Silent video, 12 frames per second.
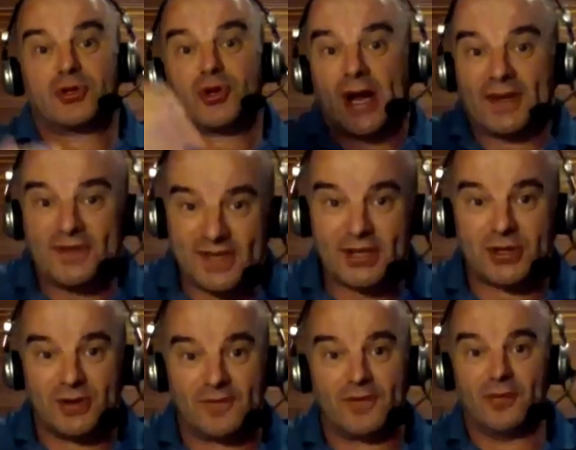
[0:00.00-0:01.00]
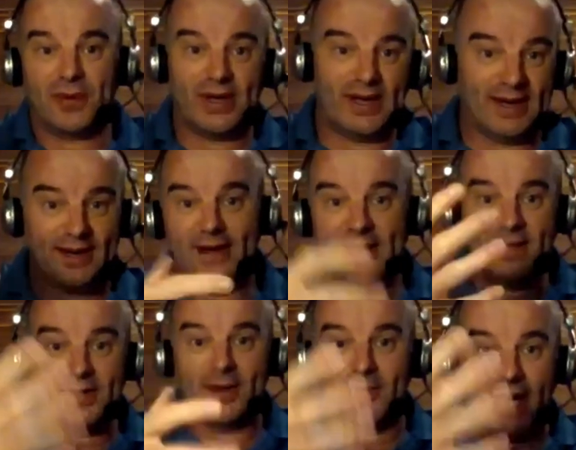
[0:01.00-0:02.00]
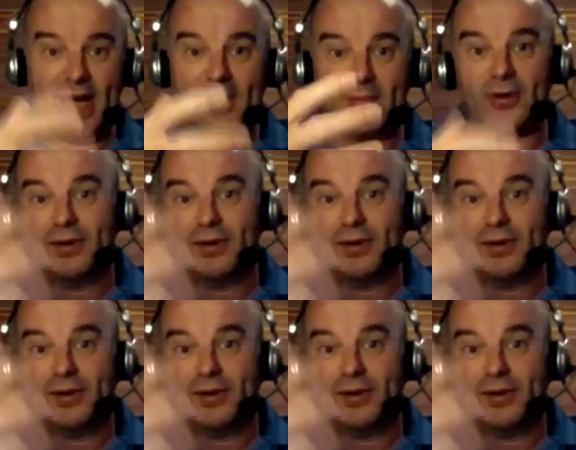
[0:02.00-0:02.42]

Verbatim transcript: his transition from being the man